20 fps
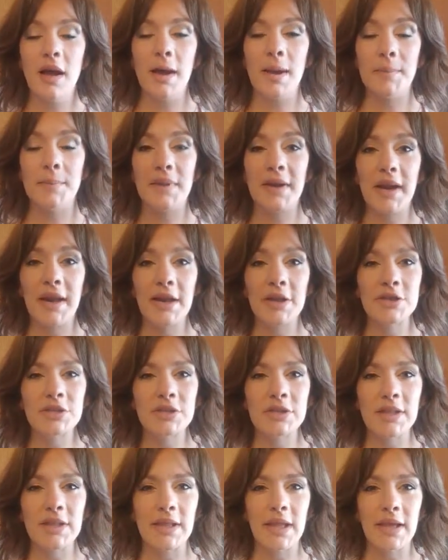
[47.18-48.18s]
Um, but I
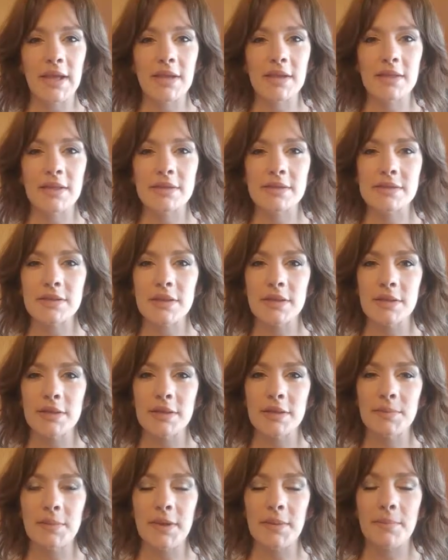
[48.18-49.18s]
actually like this a
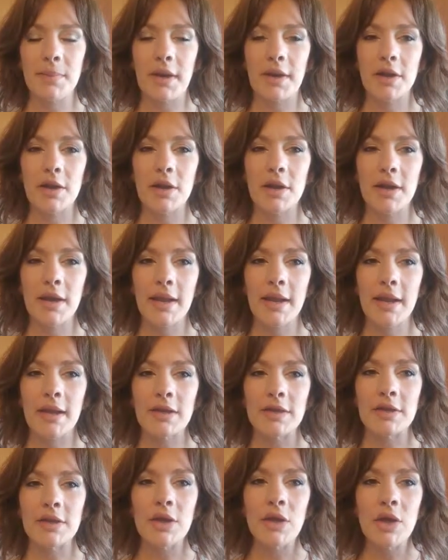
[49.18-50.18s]
little bit better,
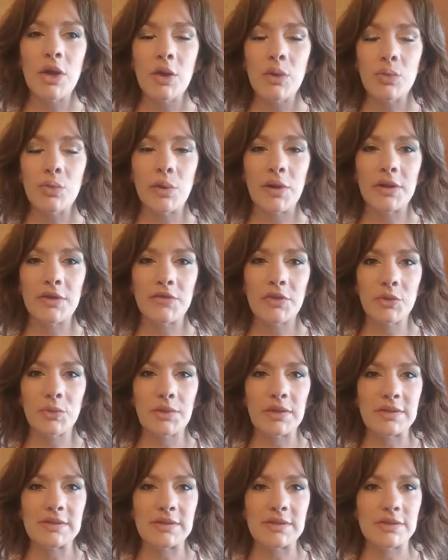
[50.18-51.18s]
and one of the
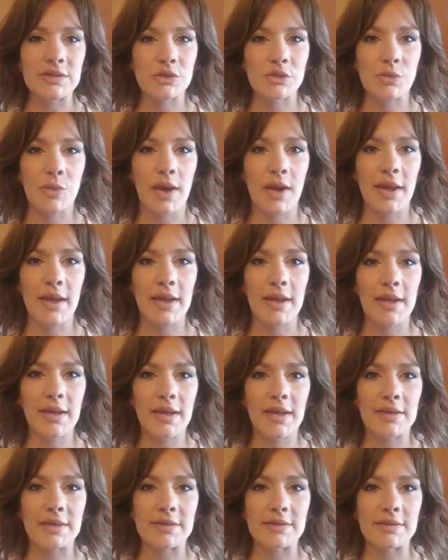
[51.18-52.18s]
reasons why
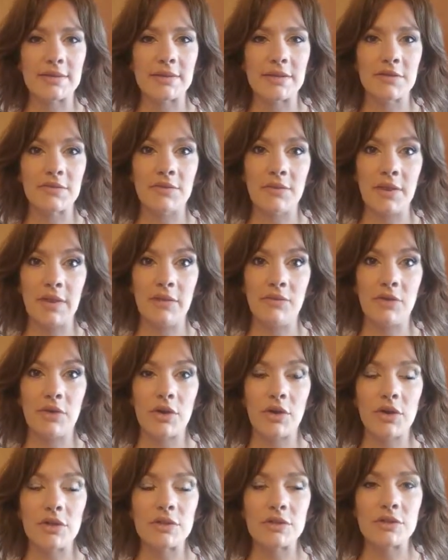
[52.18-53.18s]
is the
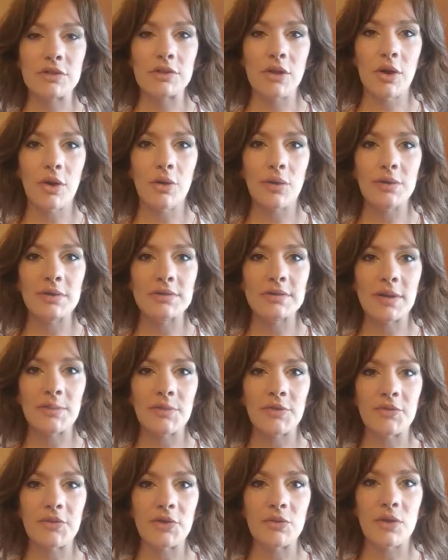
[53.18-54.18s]
flavor. So
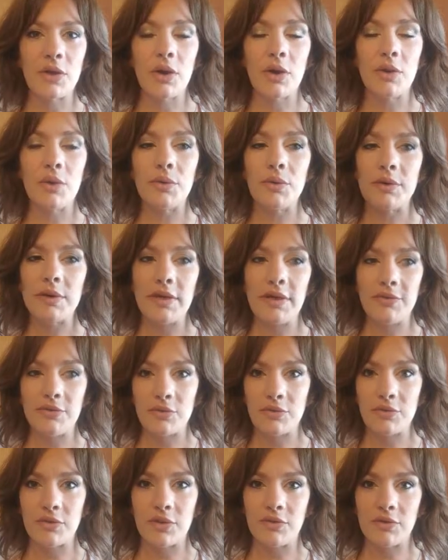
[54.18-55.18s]
some of you know, if
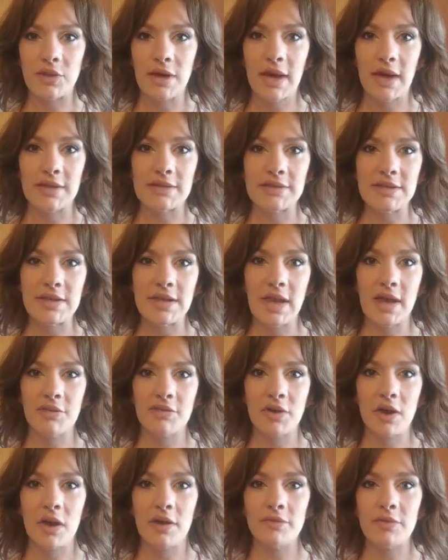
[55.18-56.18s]
you've ever had
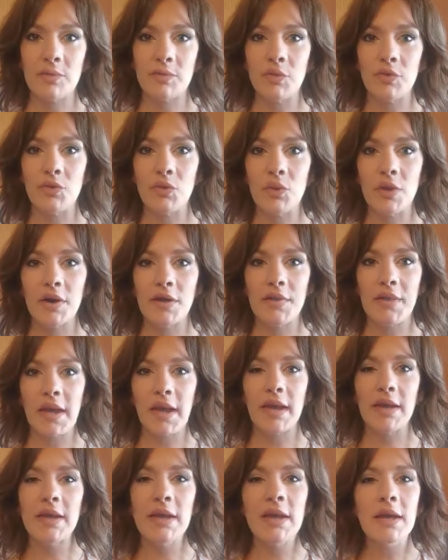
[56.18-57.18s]
decaf coffee before,
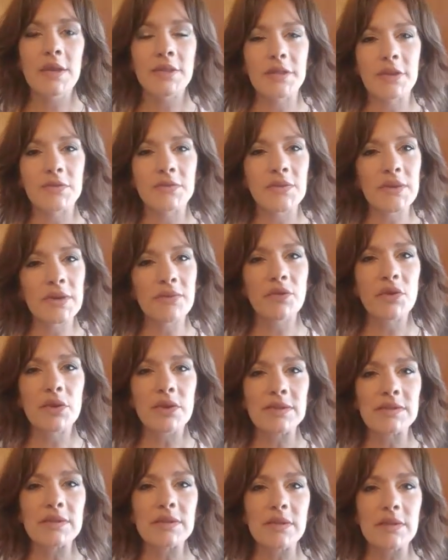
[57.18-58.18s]
that the flavor
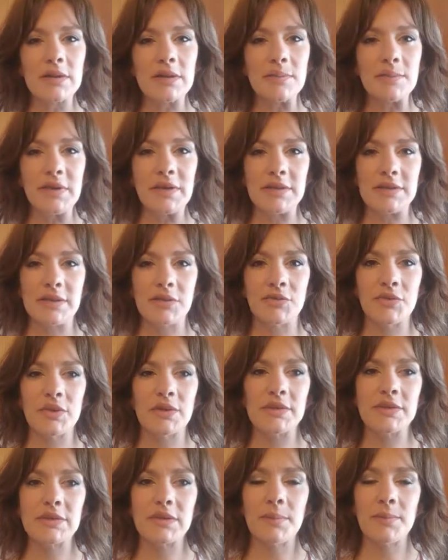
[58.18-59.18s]
is a little bit
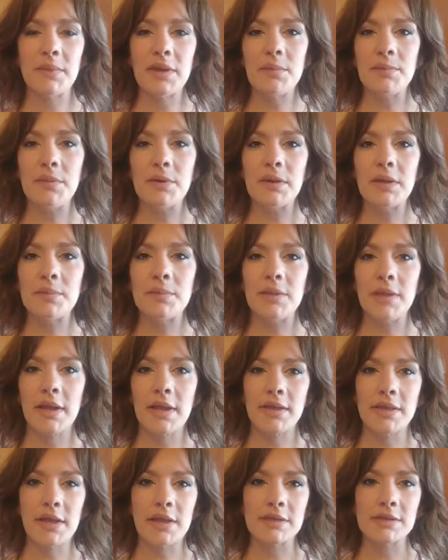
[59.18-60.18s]
different. Some people
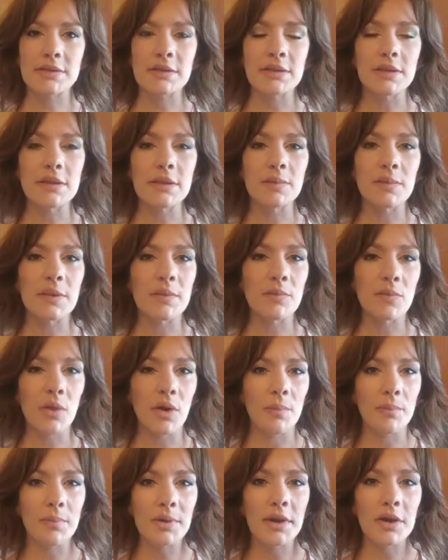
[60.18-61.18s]
complain that it's a little bit
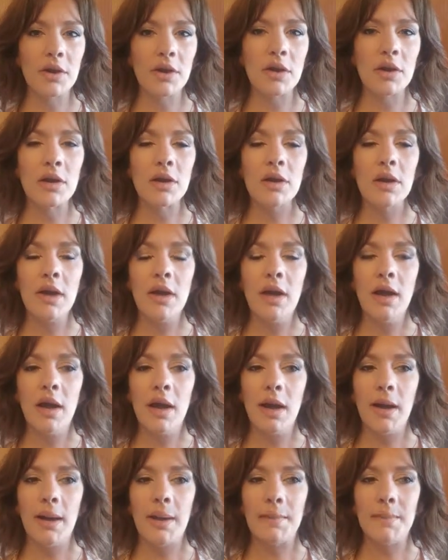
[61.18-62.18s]
more bitter.
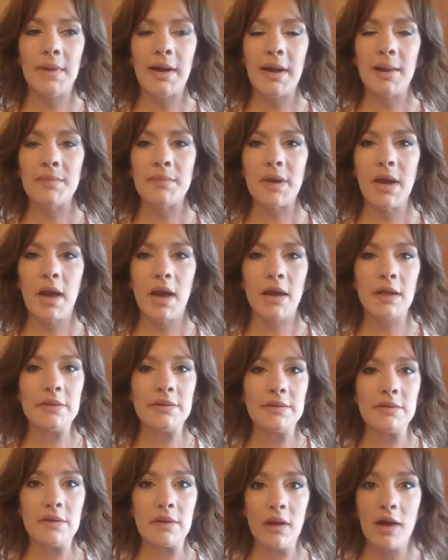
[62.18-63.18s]
Um, I'm not
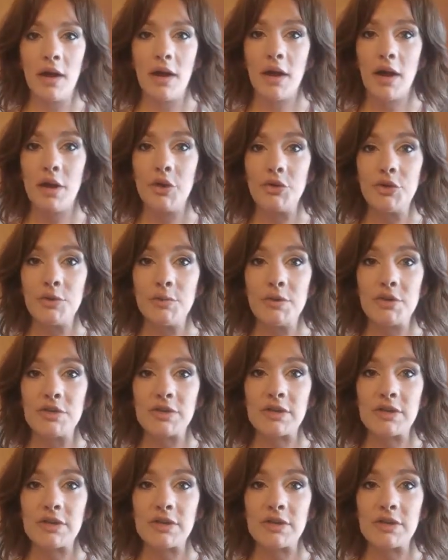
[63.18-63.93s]
one hundred